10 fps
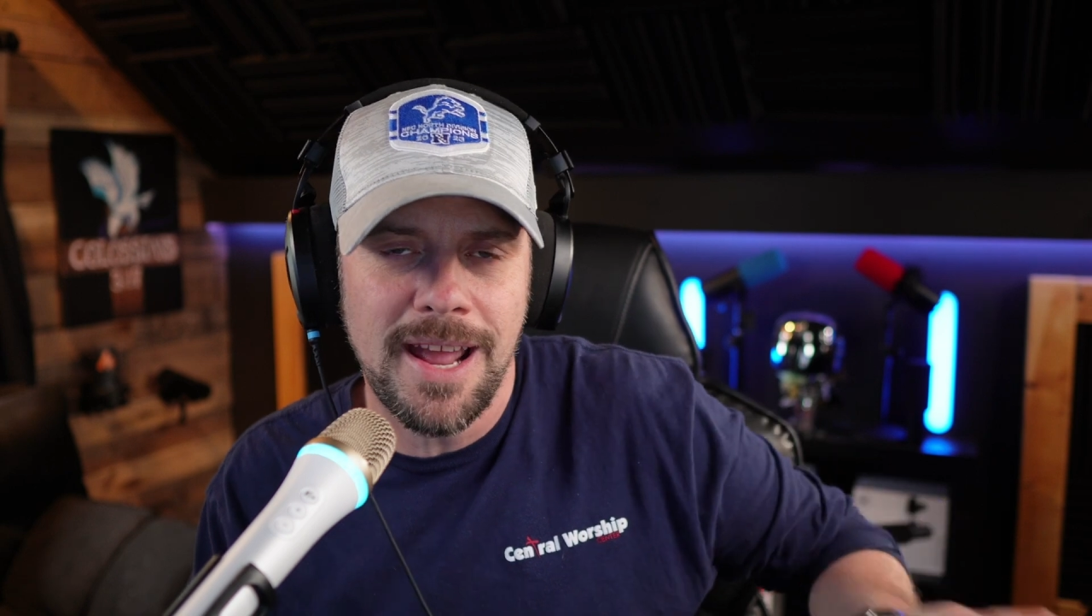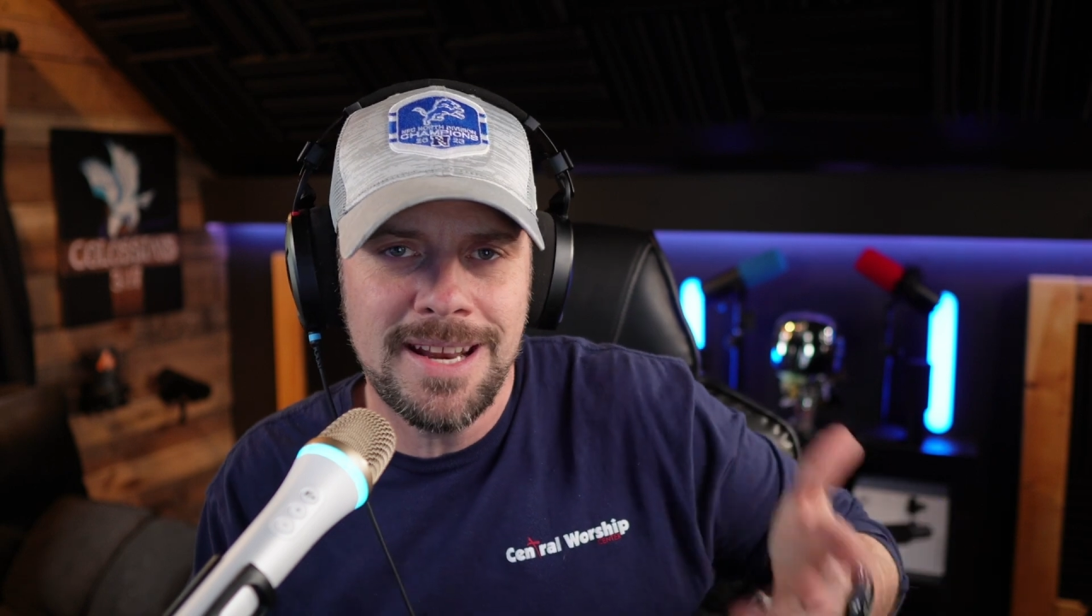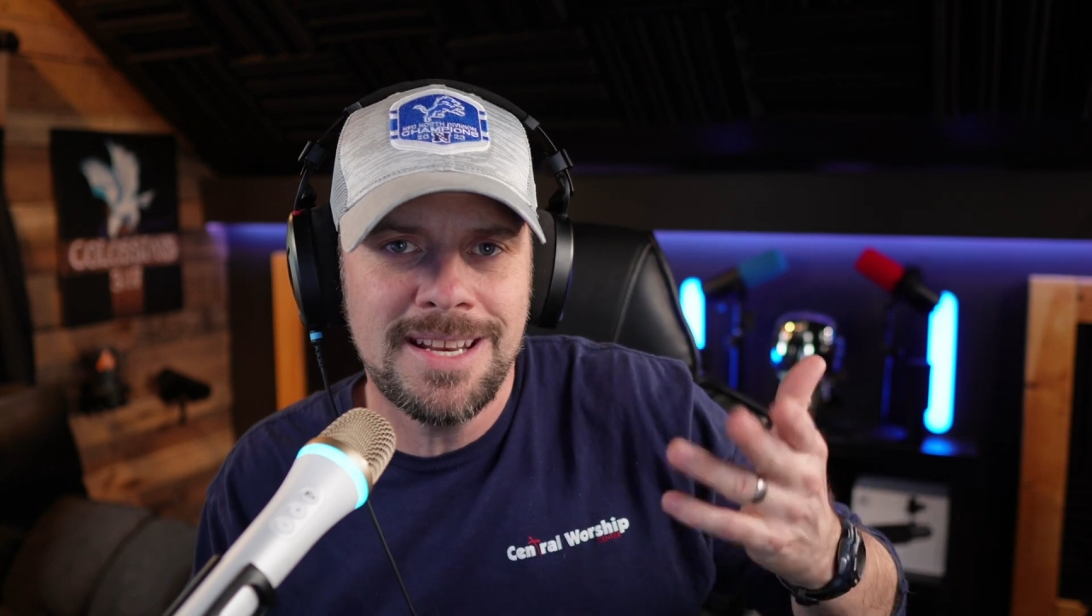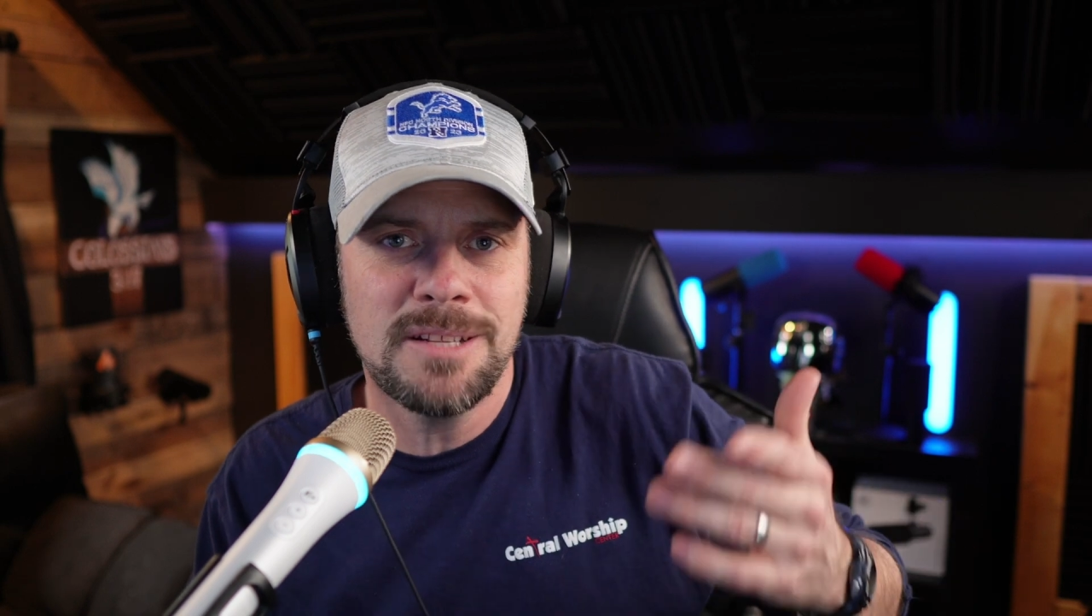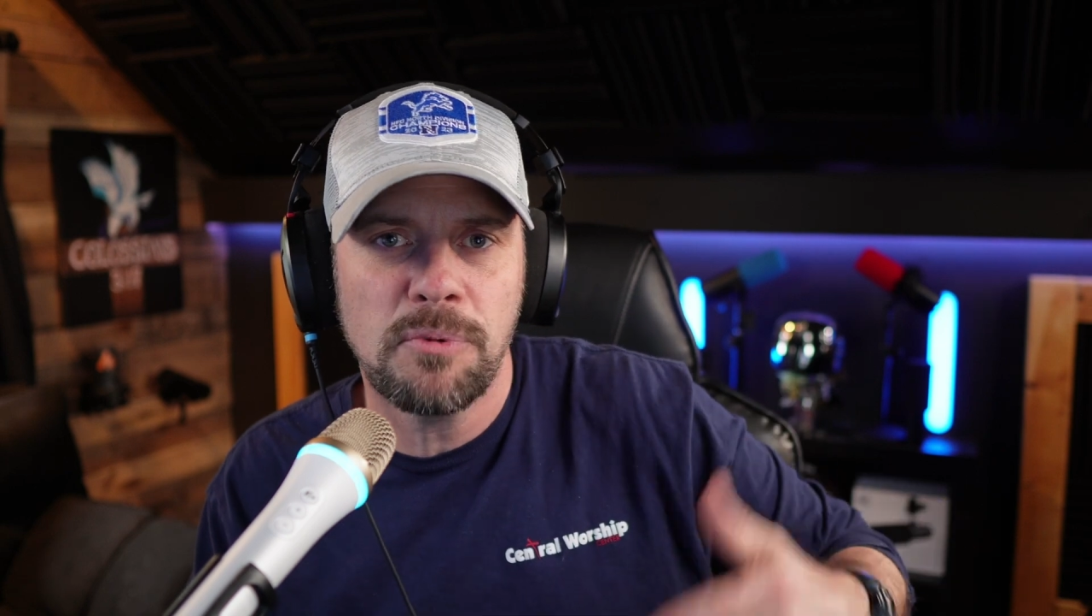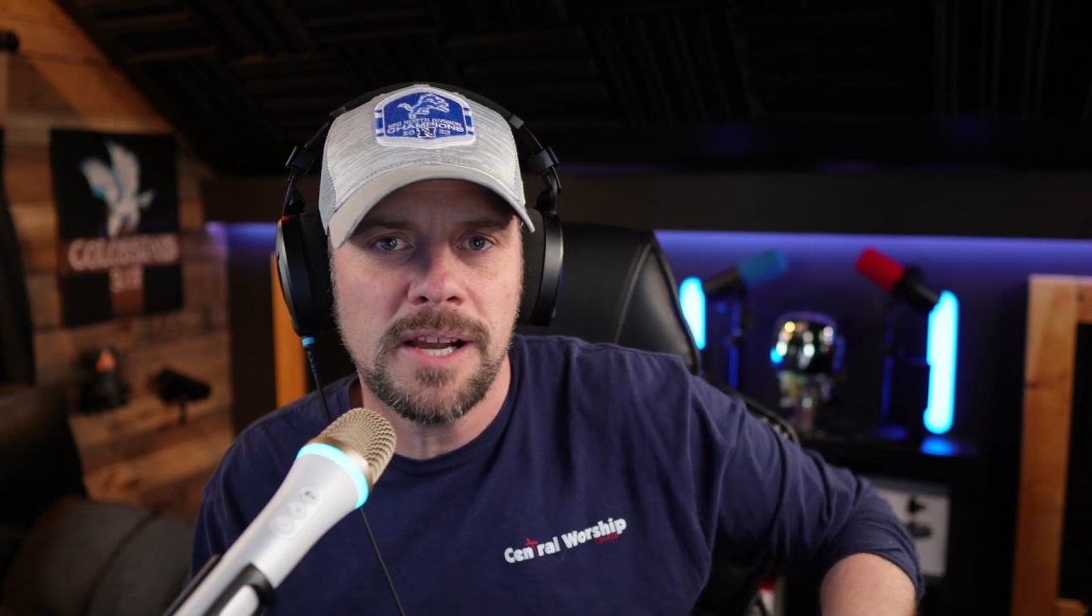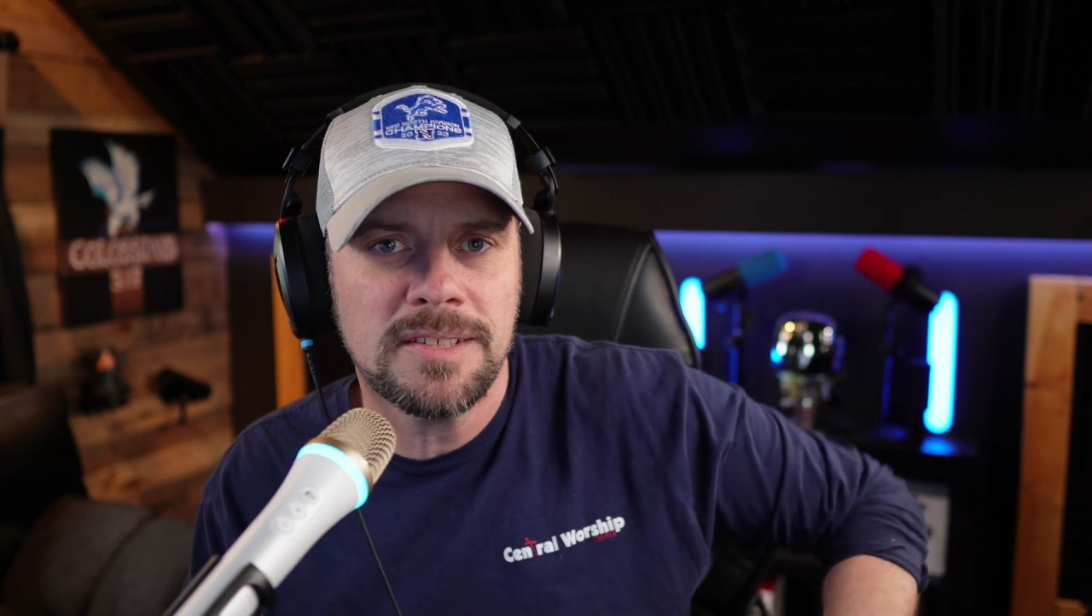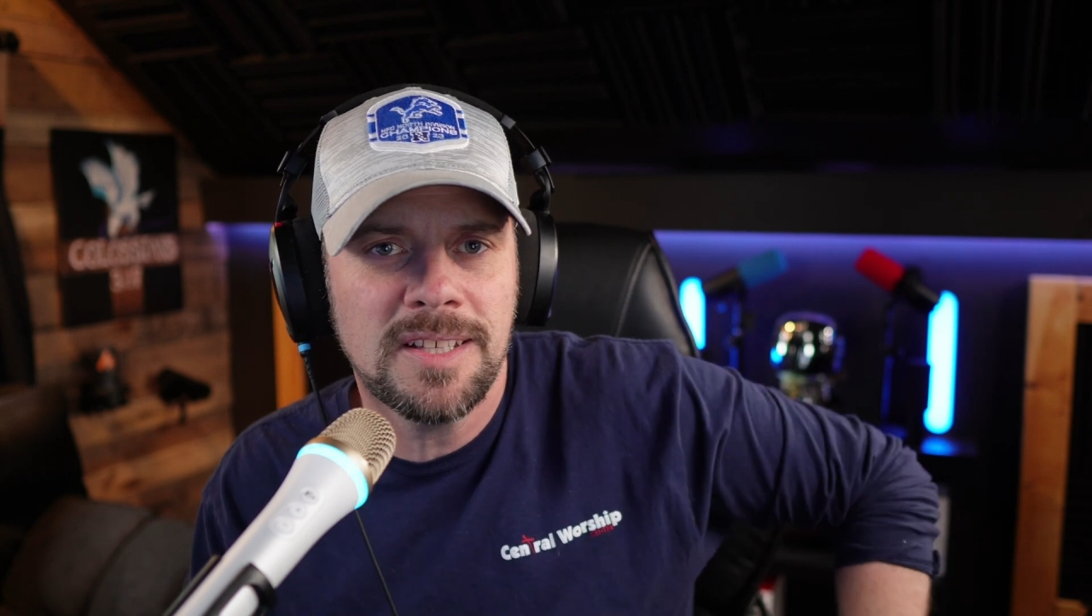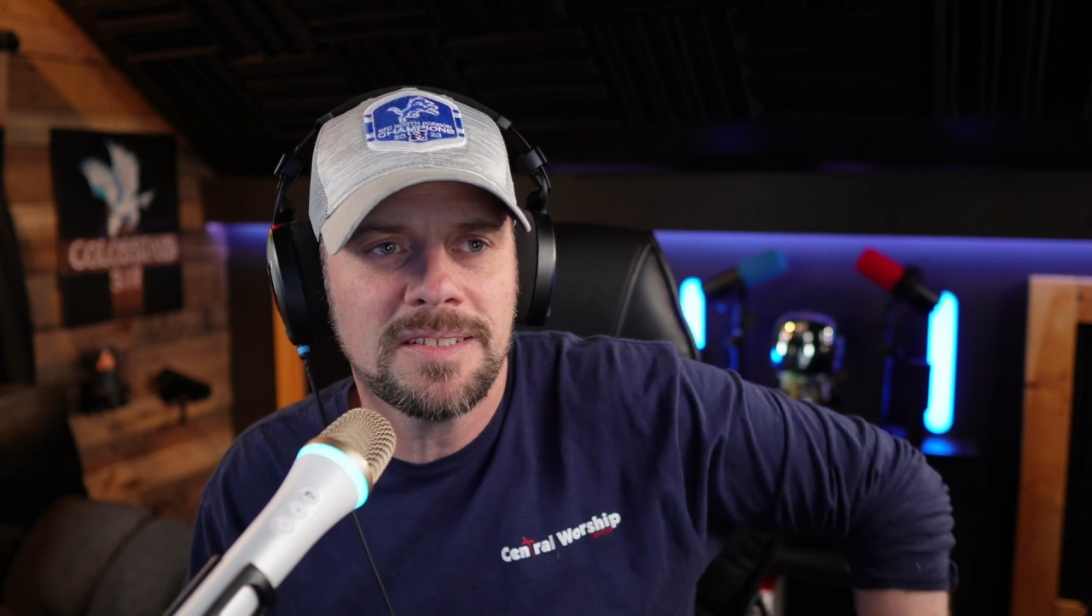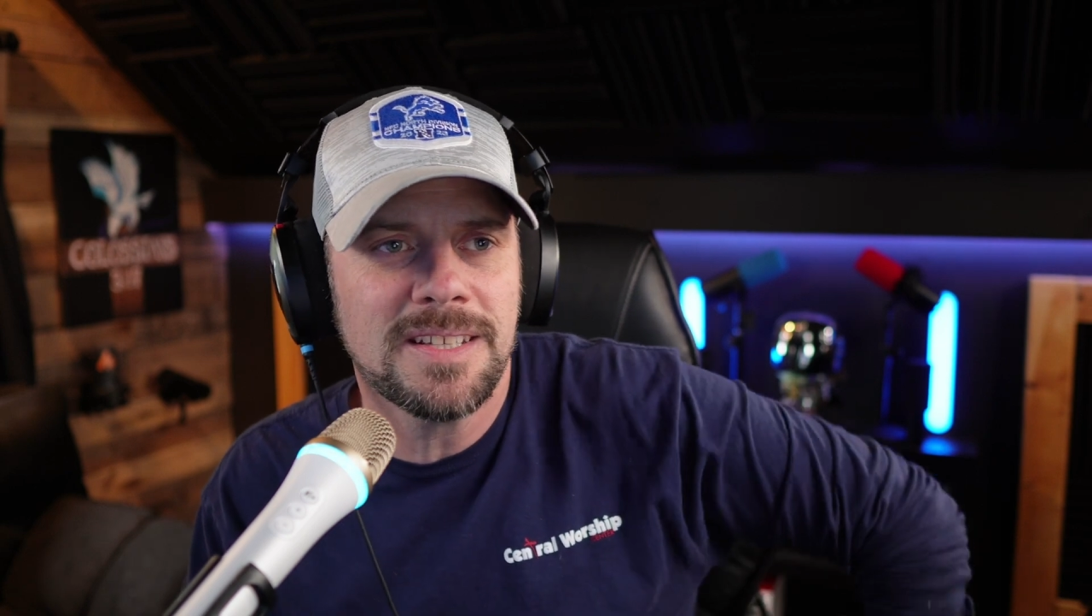editing the process